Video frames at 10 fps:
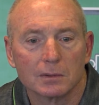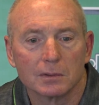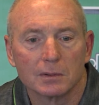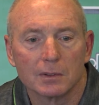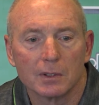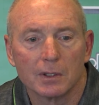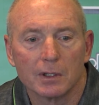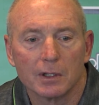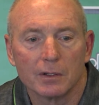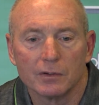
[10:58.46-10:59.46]
on Saturday?
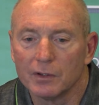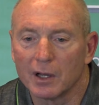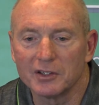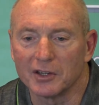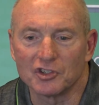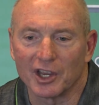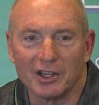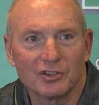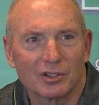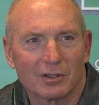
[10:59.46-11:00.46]
No, it doesn't
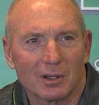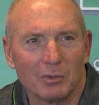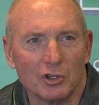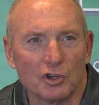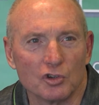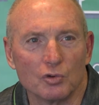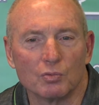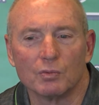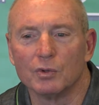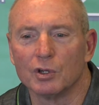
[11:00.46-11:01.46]
change. I mean, you,
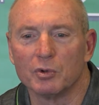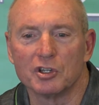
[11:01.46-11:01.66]
you, you know, we